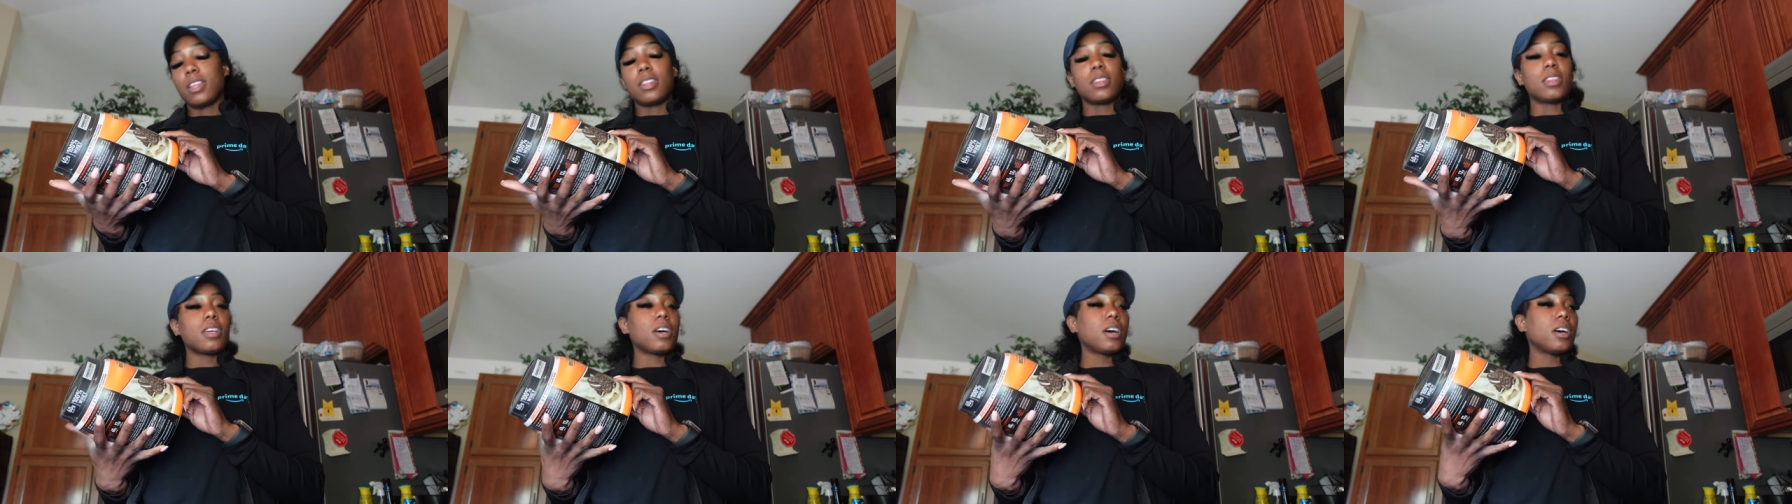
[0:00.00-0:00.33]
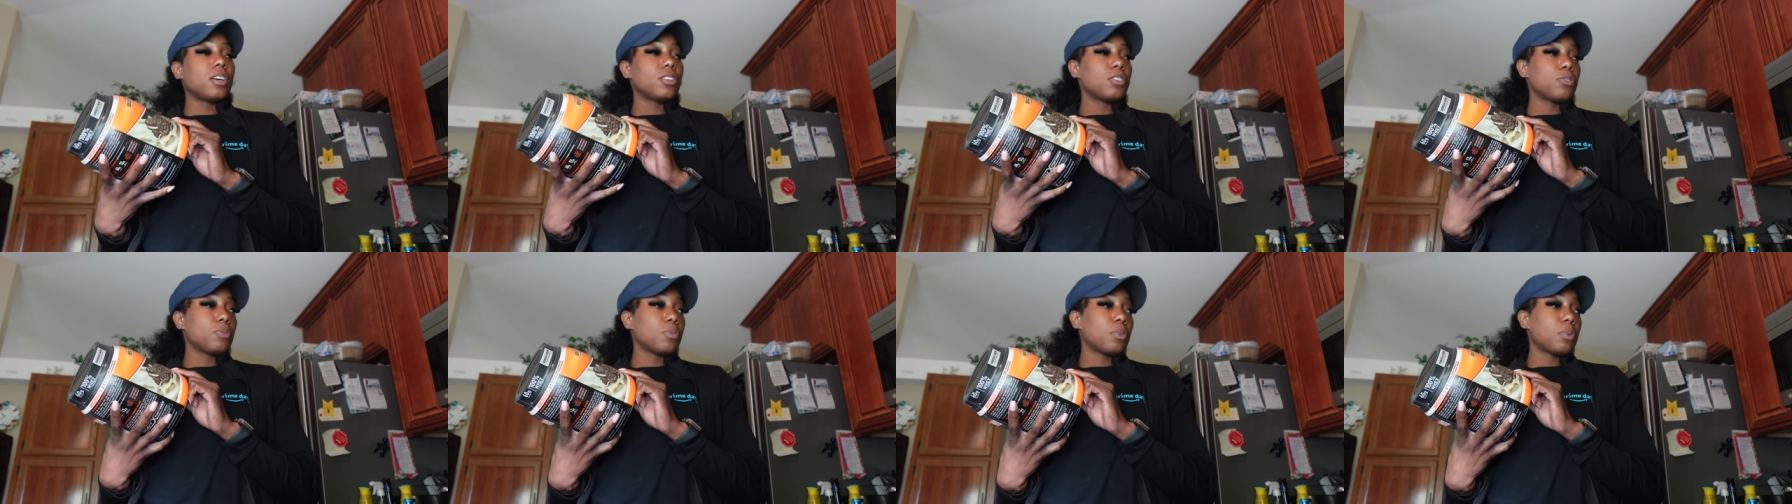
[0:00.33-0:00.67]
The
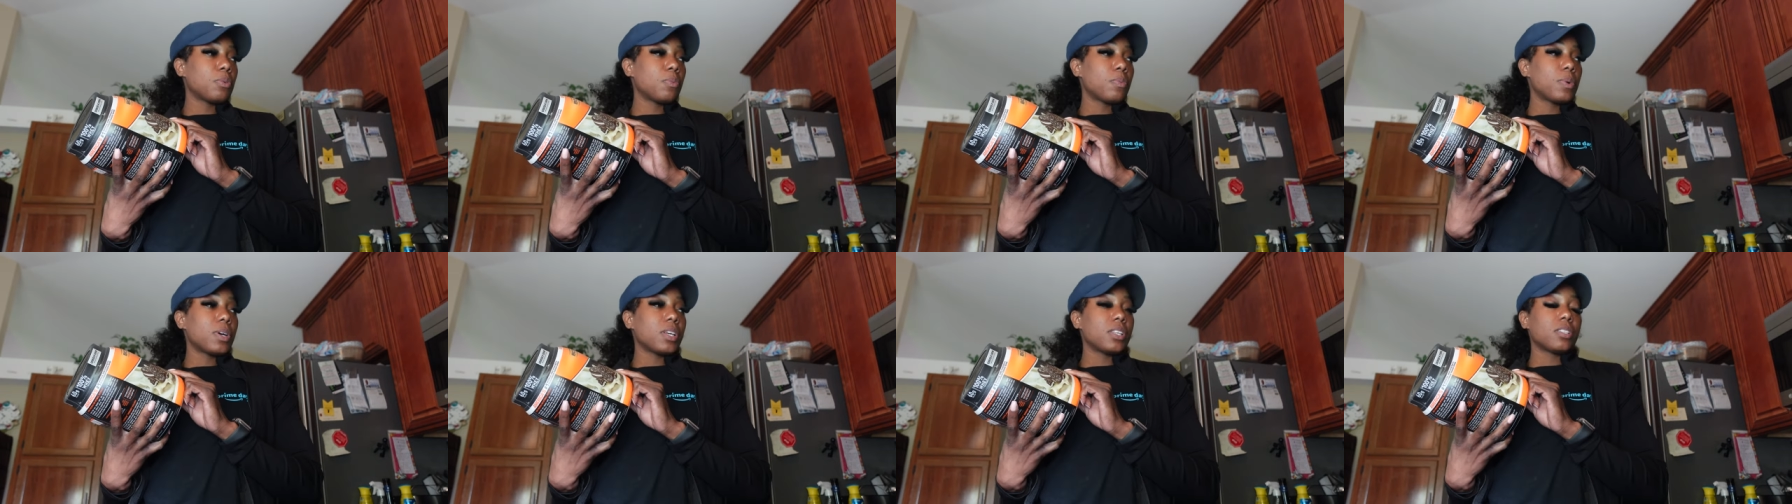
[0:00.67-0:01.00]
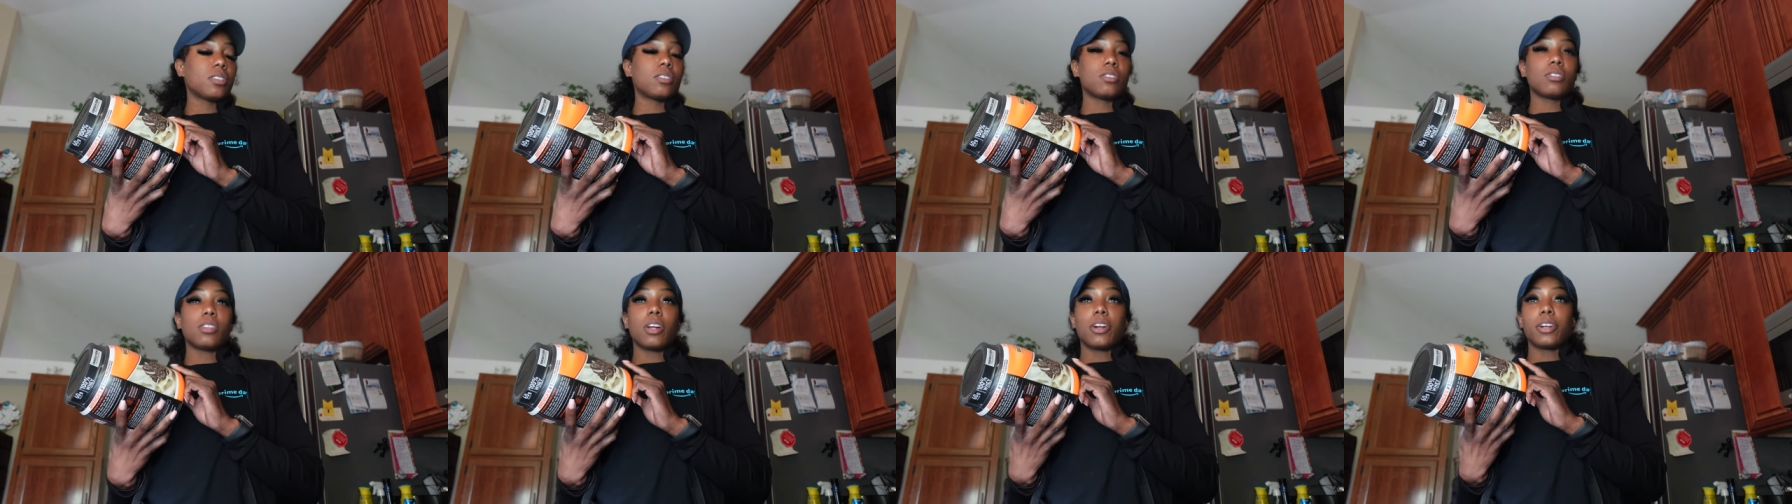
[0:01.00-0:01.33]
other one
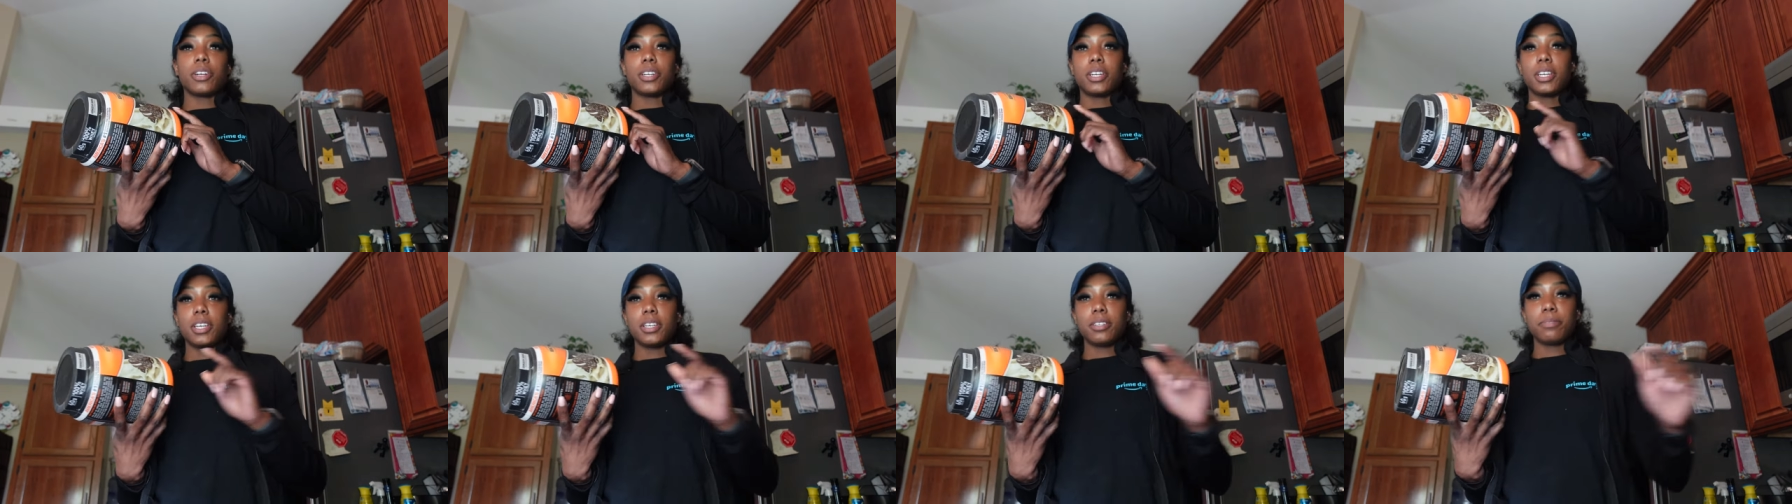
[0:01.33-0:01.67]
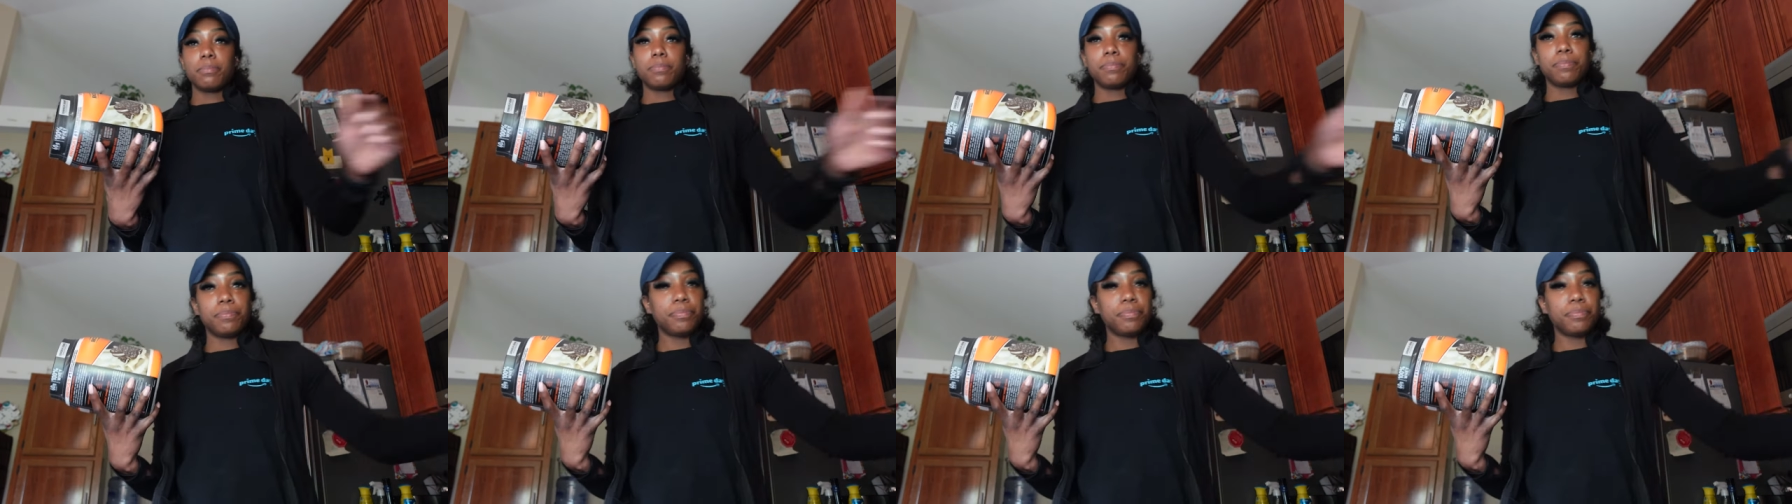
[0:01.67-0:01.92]
was 30.